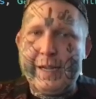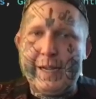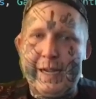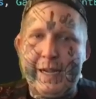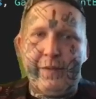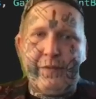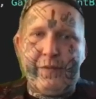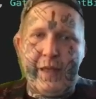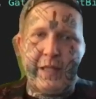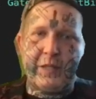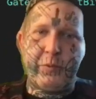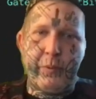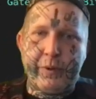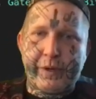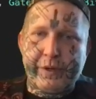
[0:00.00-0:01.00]
And that's
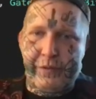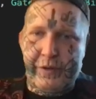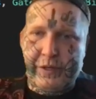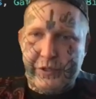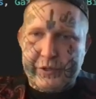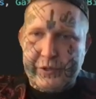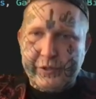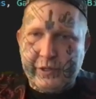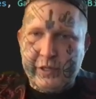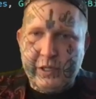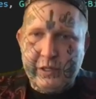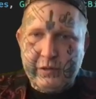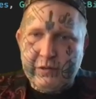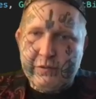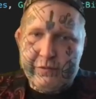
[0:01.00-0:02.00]
what we're going to return
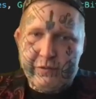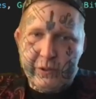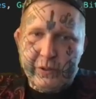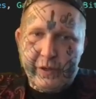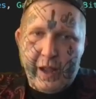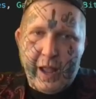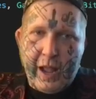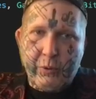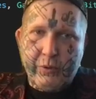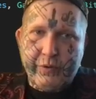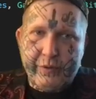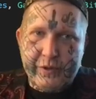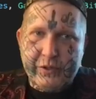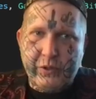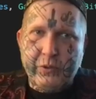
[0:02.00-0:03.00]
for our
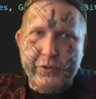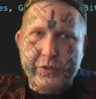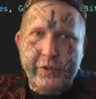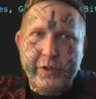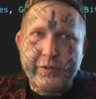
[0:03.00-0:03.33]
results.